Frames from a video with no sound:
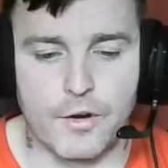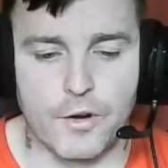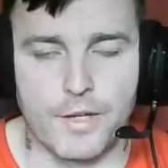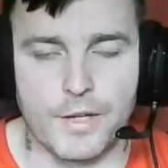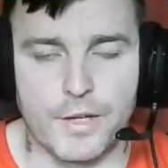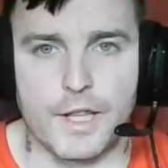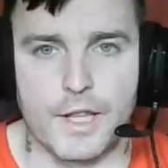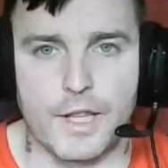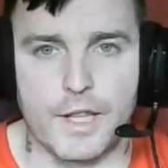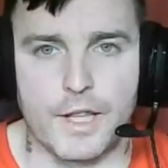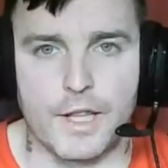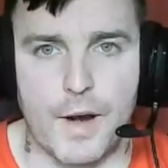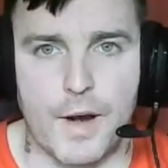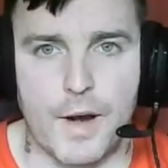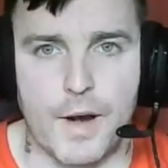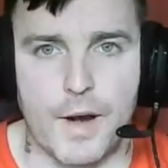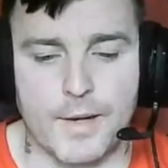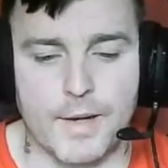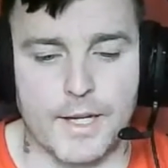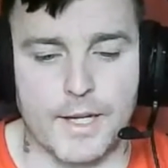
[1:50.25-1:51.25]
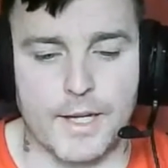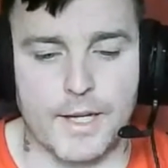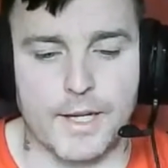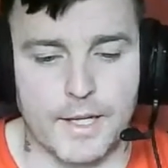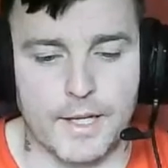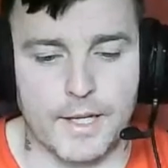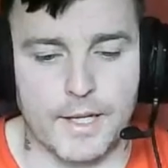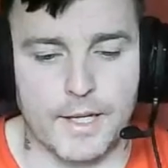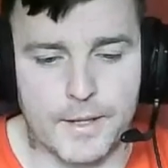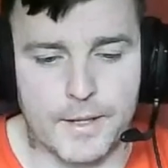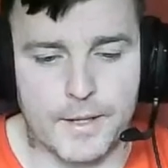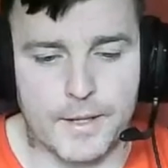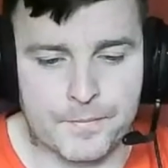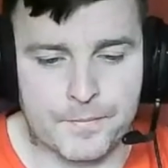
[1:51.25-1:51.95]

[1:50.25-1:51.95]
has been a pretty gloomy